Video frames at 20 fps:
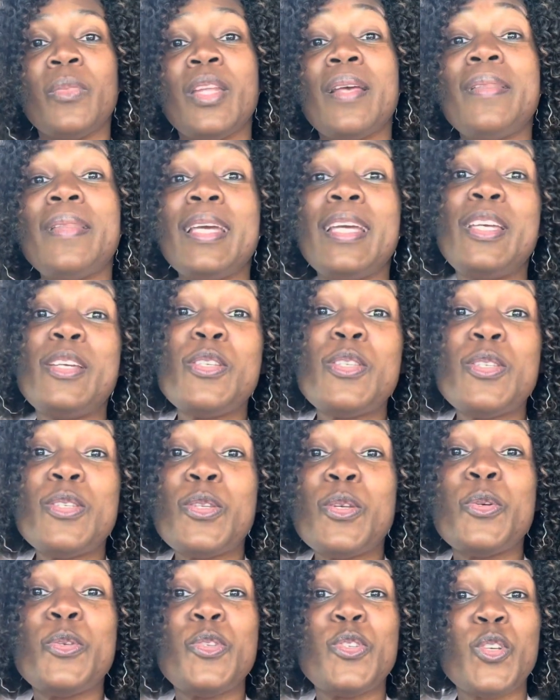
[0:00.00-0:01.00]
Thank you
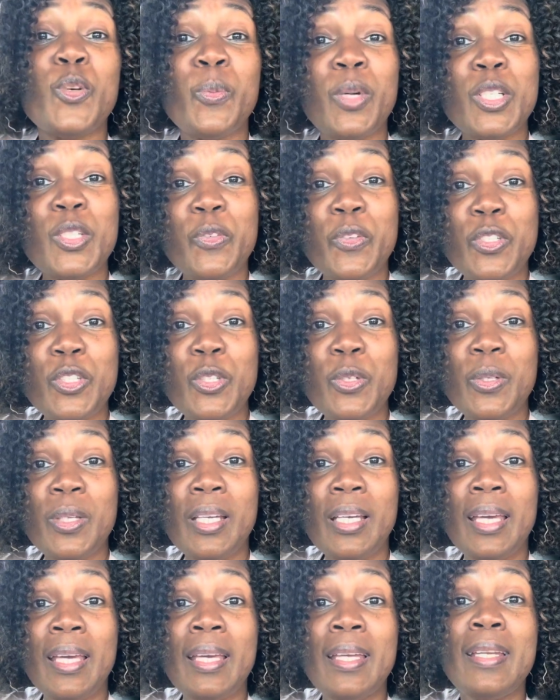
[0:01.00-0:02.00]
so, so much for tuning
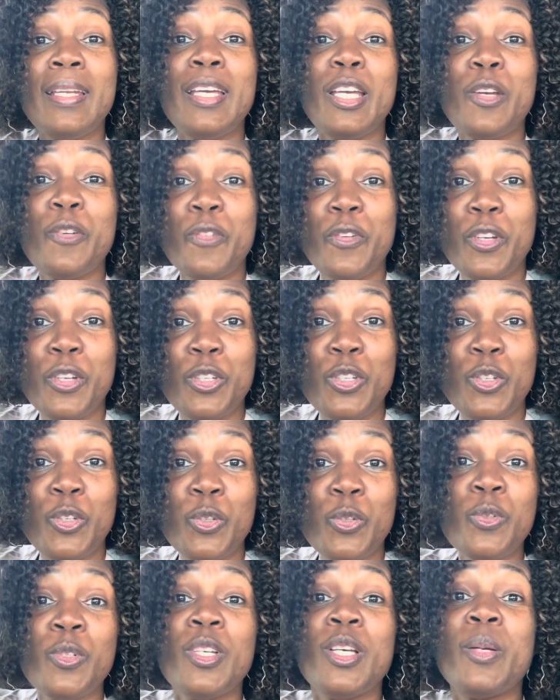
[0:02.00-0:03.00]
in. If you're
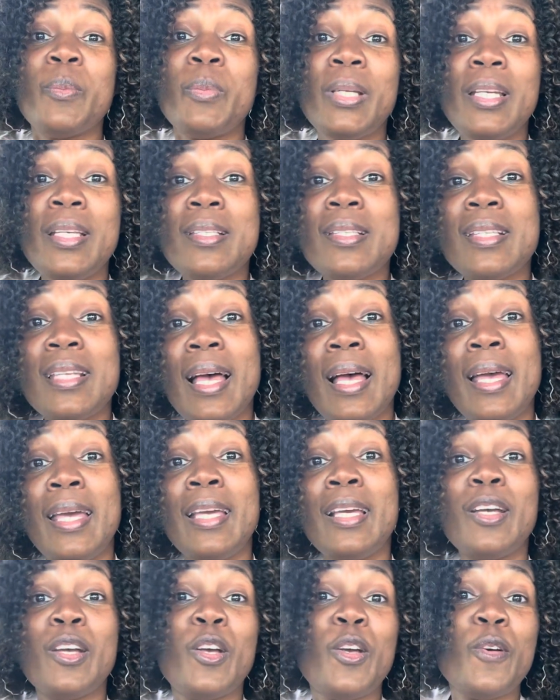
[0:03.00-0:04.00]
new, please like,
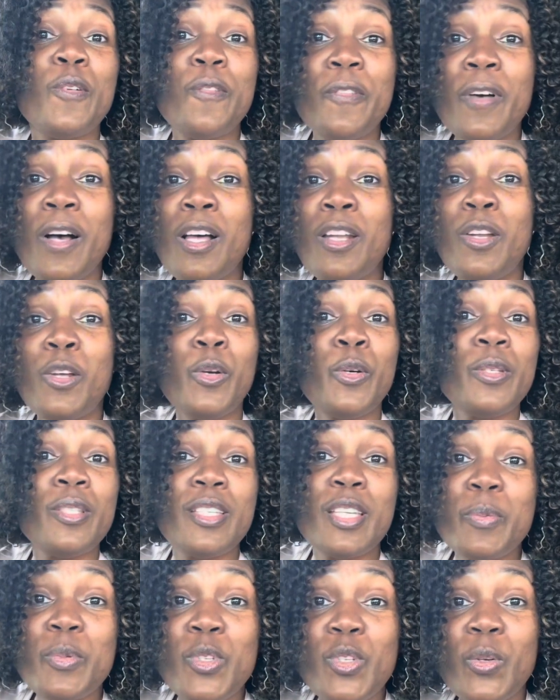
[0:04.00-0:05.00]
follow,
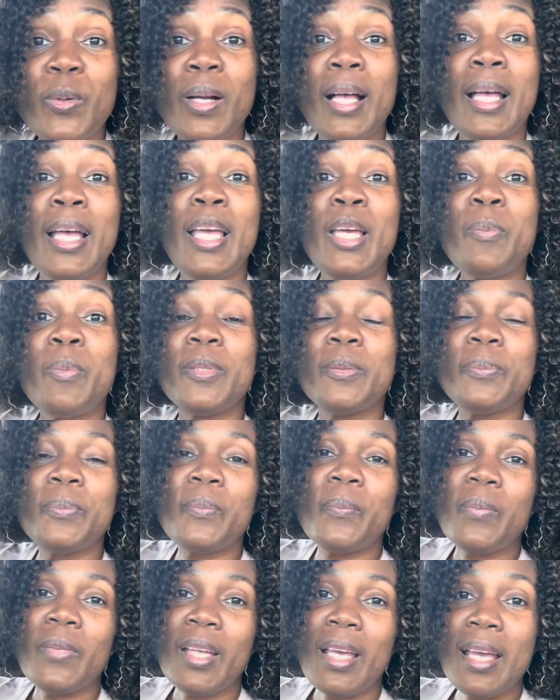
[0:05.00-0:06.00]
subscribe,
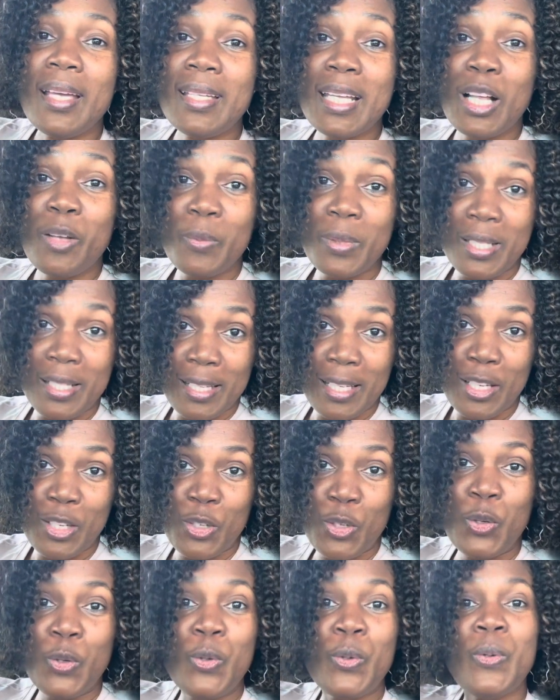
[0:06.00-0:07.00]
and I will see
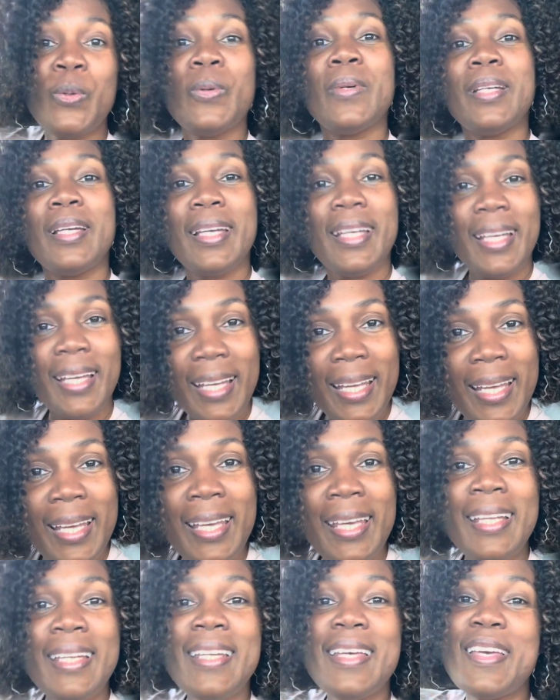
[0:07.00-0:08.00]
you
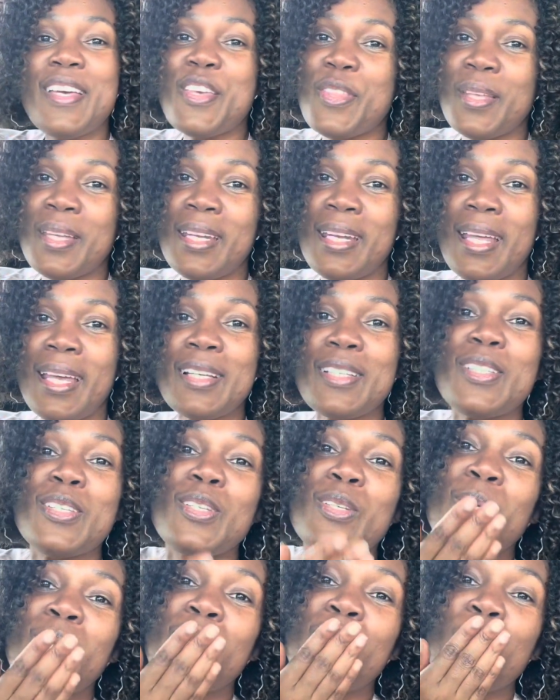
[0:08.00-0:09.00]
in the next
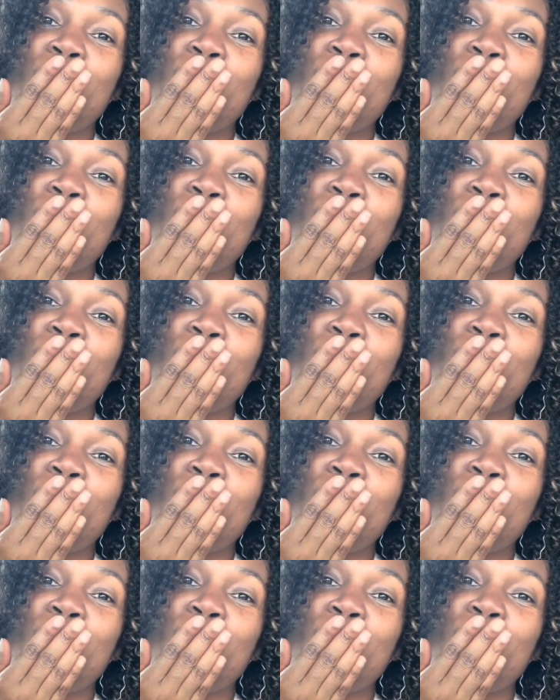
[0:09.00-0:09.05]
one.